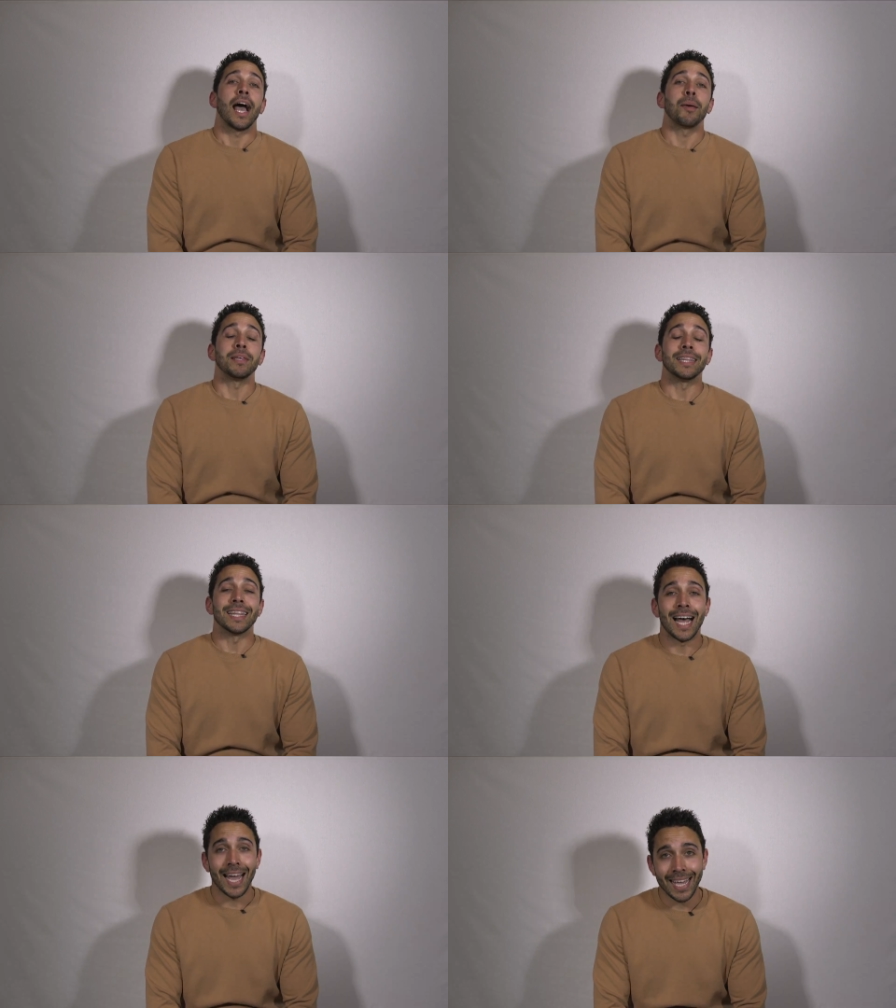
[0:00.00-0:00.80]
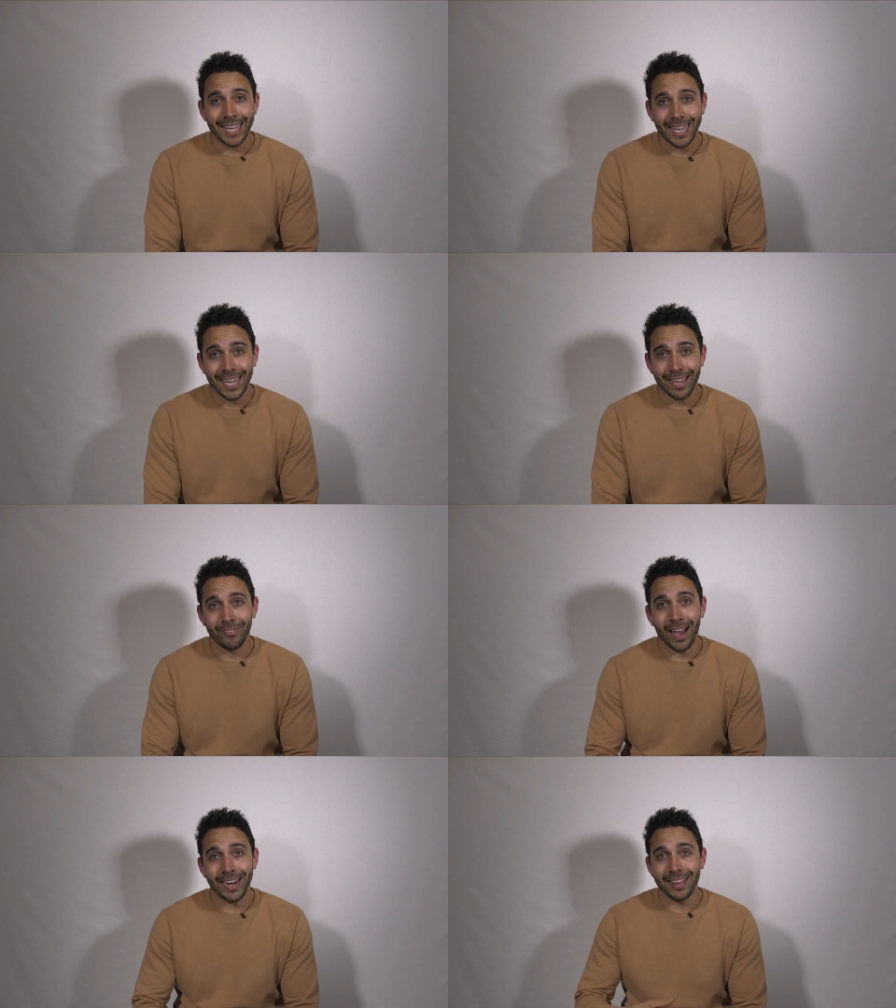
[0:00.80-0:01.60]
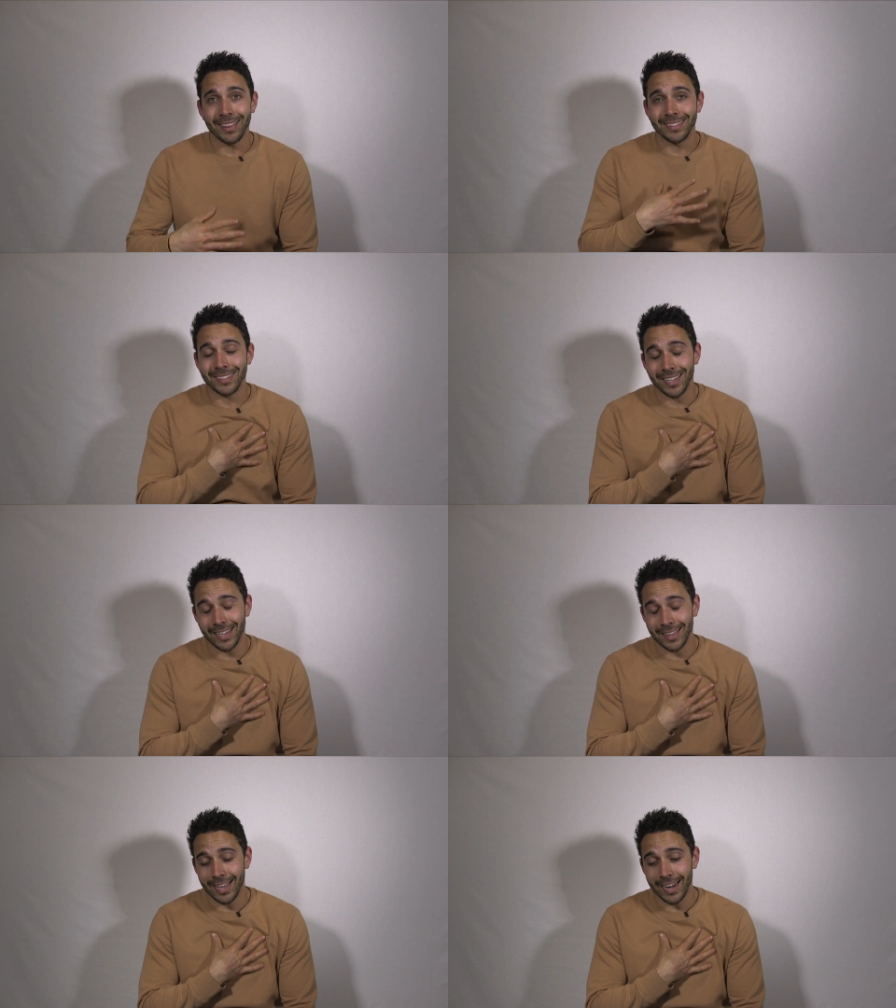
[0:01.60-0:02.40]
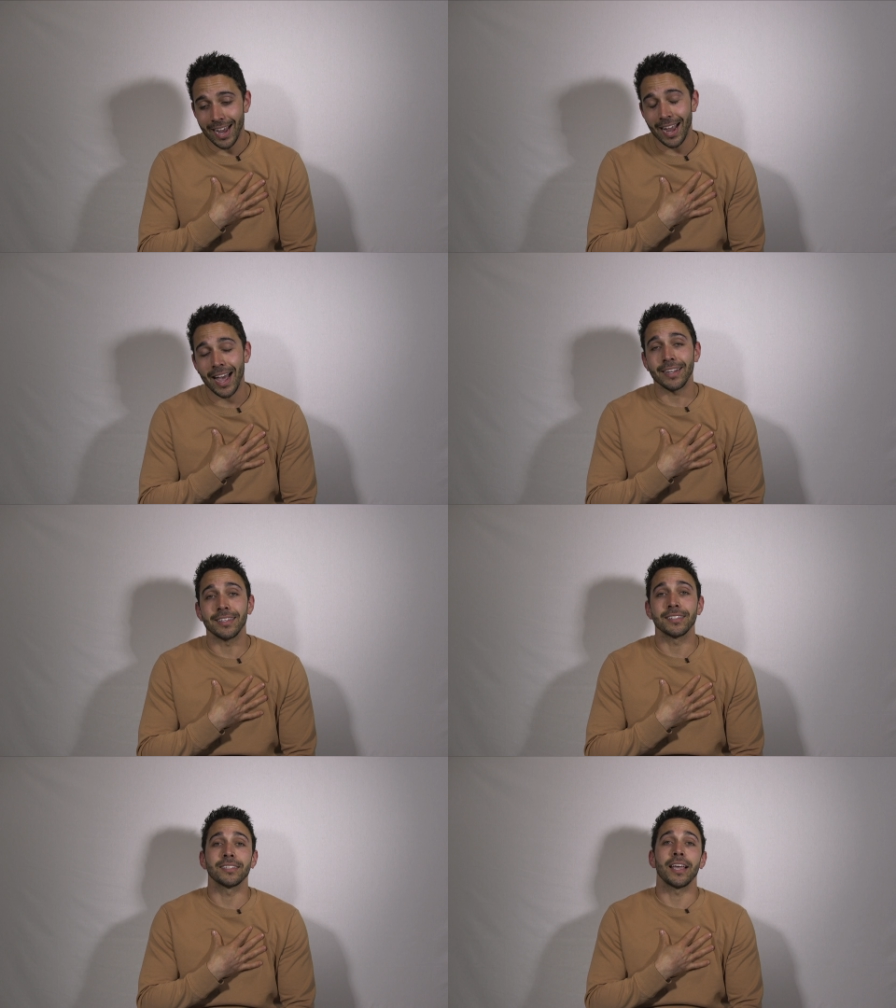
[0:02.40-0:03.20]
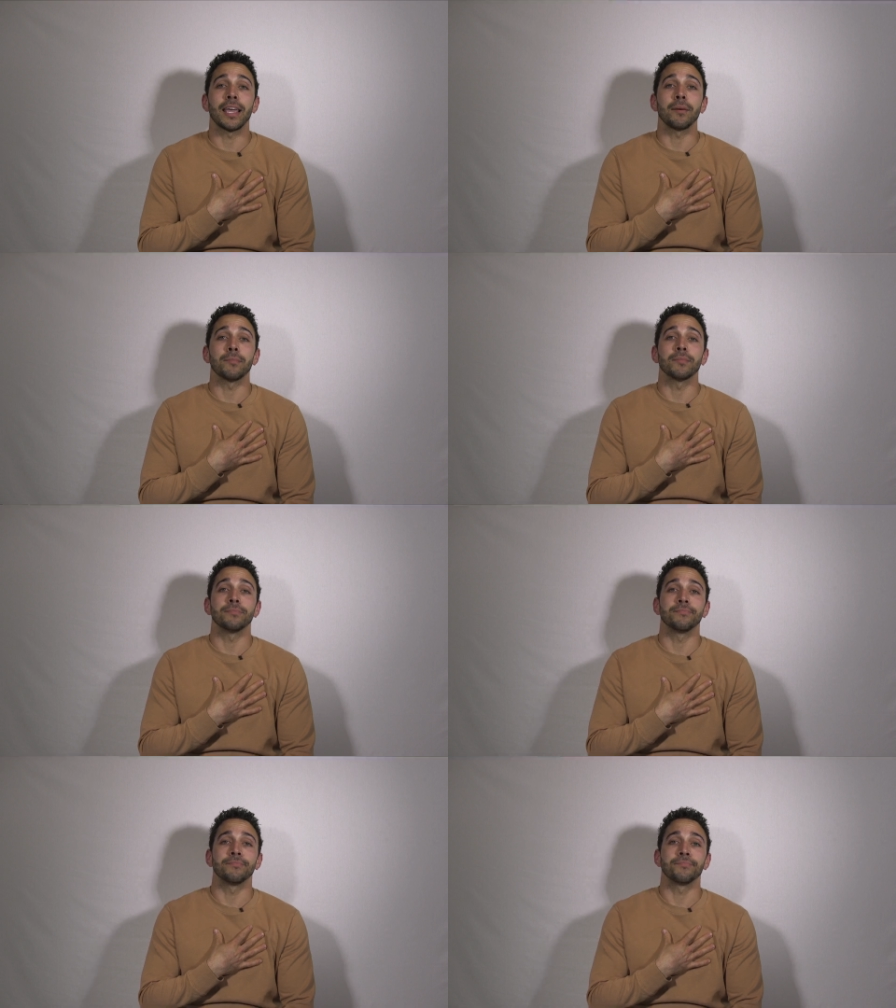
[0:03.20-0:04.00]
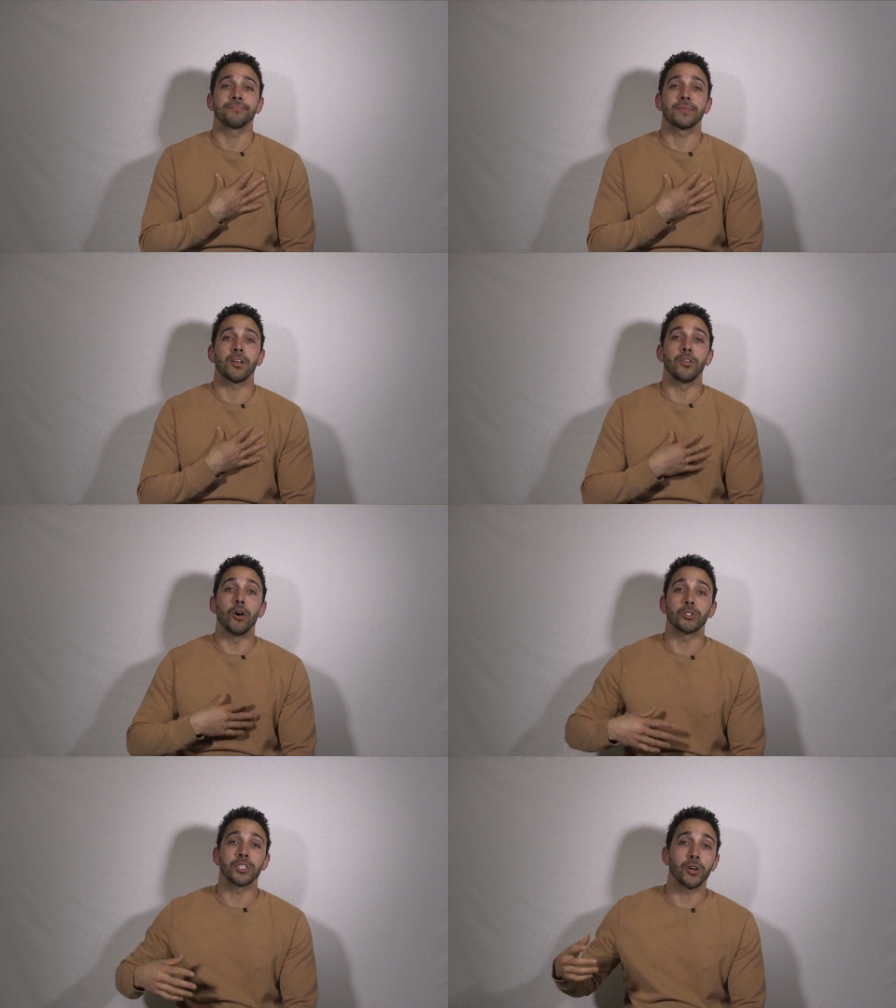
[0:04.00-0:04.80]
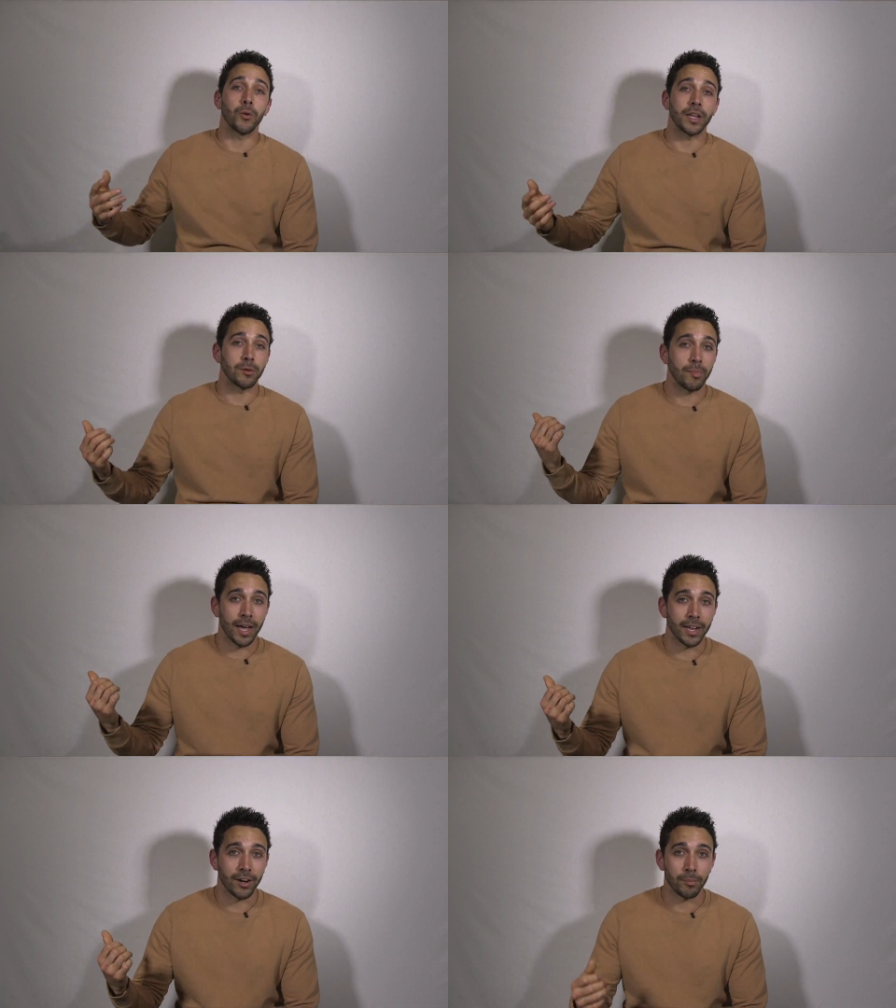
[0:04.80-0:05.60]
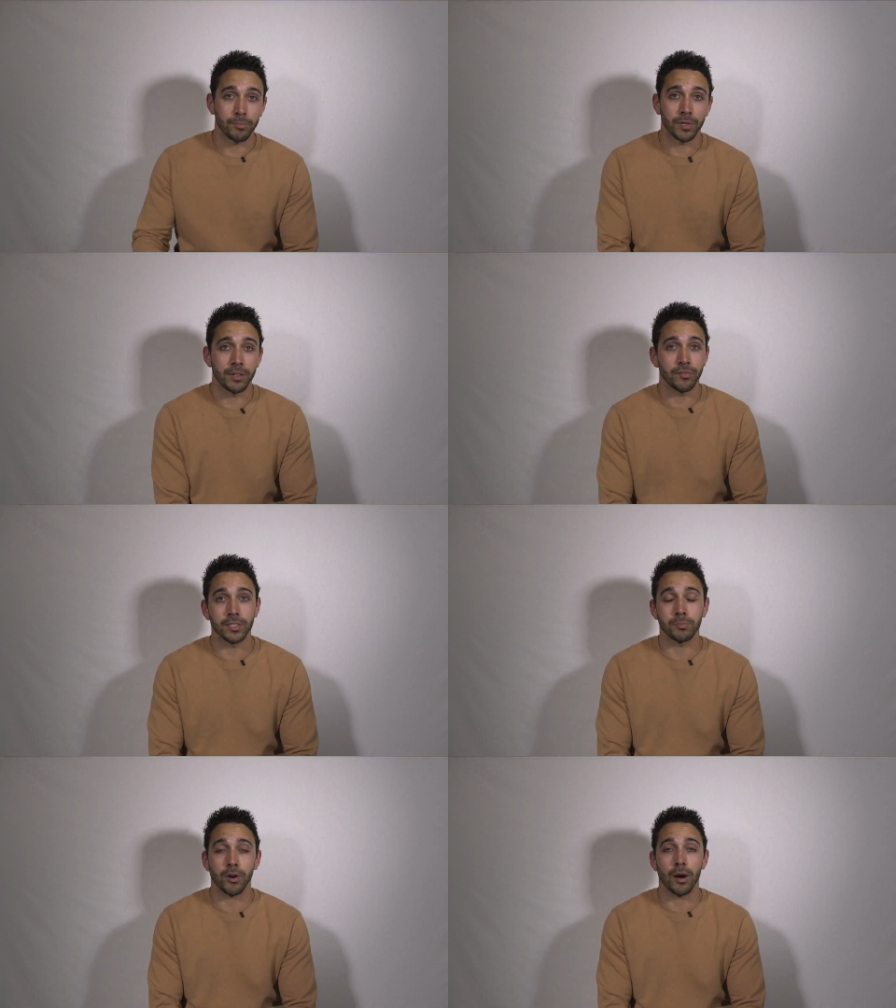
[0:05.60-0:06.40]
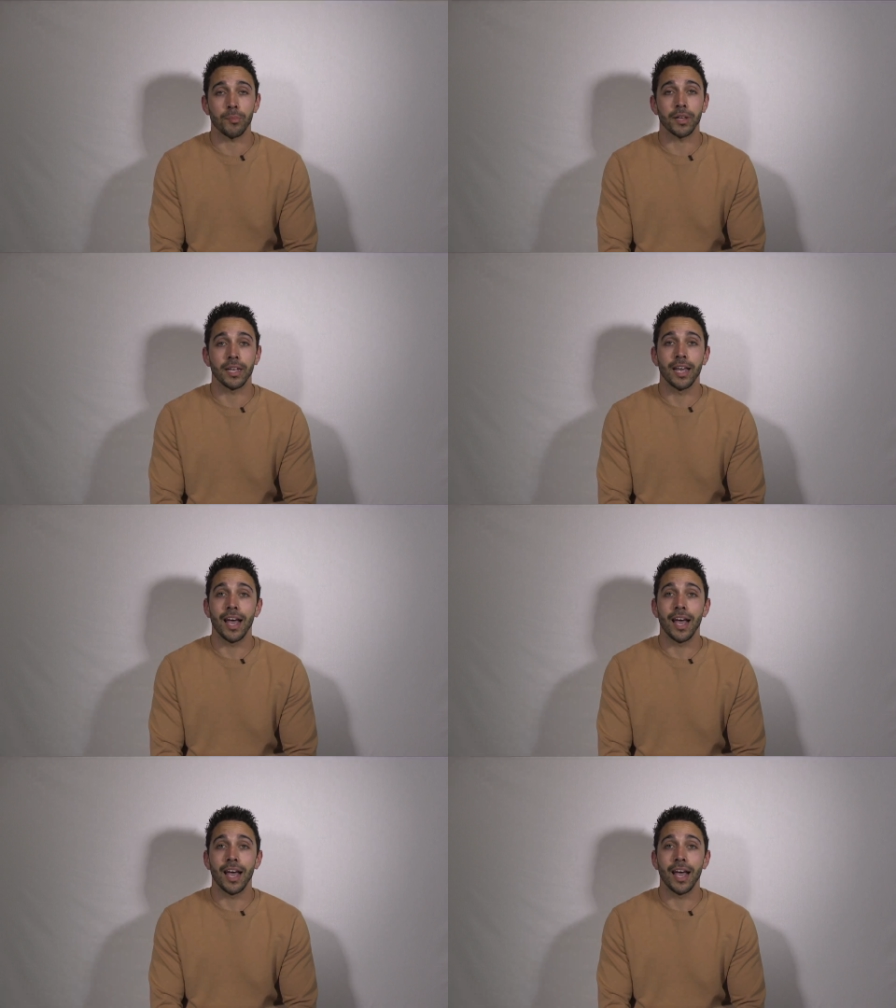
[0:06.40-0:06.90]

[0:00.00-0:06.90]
I'd be lying if I didn't say that I had the same notion going into buying our previous property.